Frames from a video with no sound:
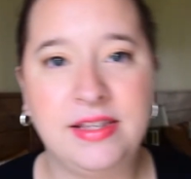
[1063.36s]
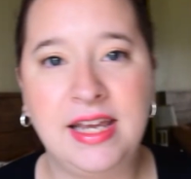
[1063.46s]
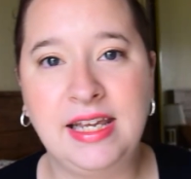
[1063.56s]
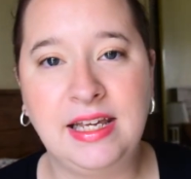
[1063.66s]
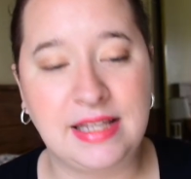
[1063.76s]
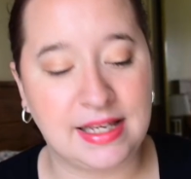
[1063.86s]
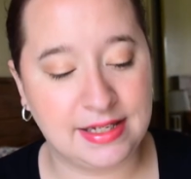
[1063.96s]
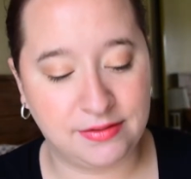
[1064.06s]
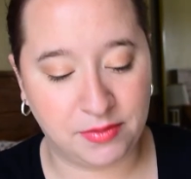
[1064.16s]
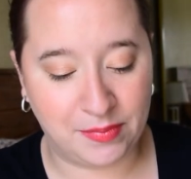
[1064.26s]
thing that
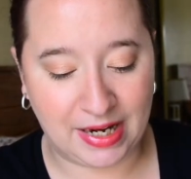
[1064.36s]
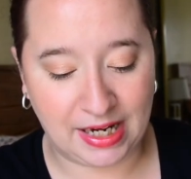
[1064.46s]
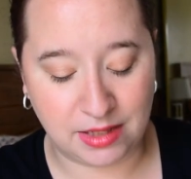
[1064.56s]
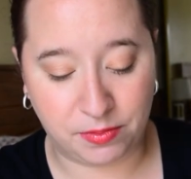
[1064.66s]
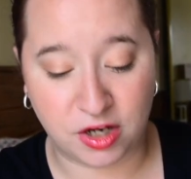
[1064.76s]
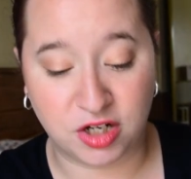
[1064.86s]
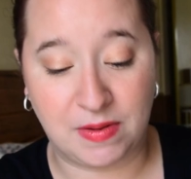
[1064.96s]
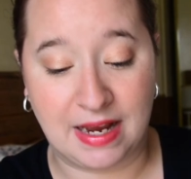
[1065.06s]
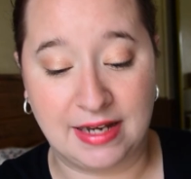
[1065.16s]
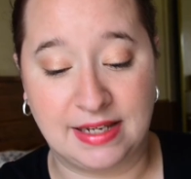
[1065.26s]
is remaining in the project
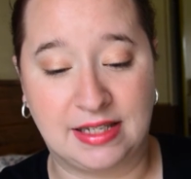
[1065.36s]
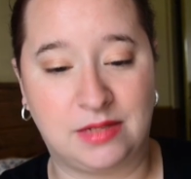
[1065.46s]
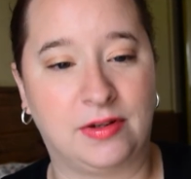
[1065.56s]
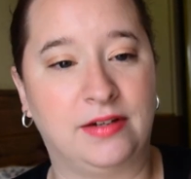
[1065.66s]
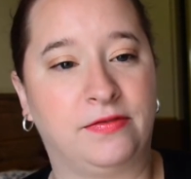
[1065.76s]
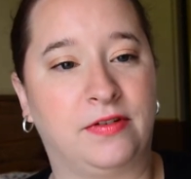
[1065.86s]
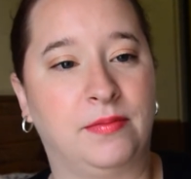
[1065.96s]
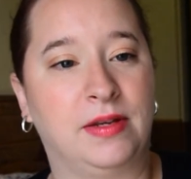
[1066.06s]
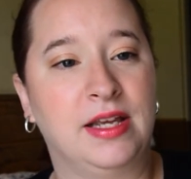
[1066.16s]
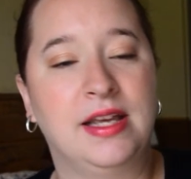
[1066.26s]
pan is this one
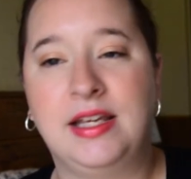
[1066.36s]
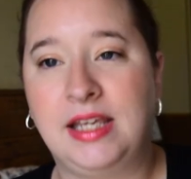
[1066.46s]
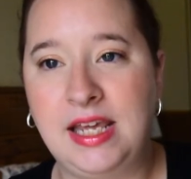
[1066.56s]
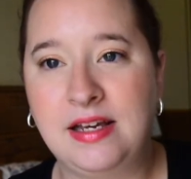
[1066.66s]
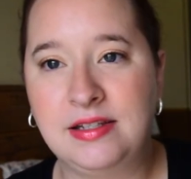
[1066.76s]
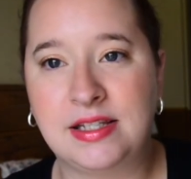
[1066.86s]
from Kiehl's.